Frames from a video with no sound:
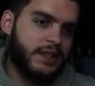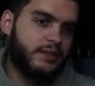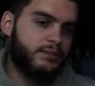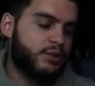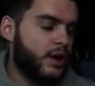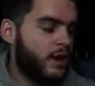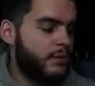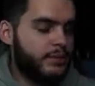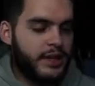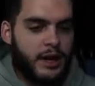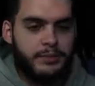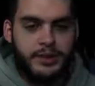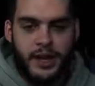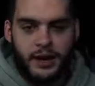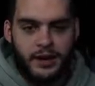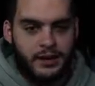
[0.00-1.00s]
prime time
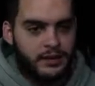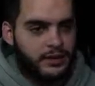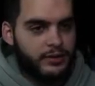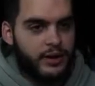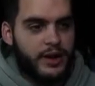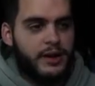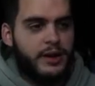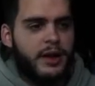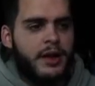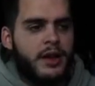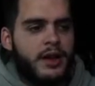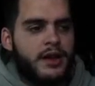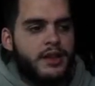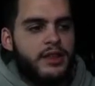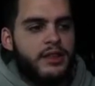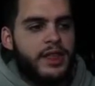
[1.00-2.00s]
technically, right?
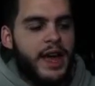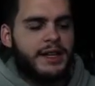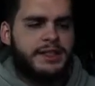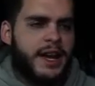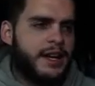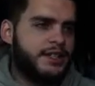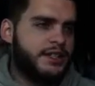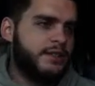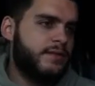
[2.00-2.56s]
That's actually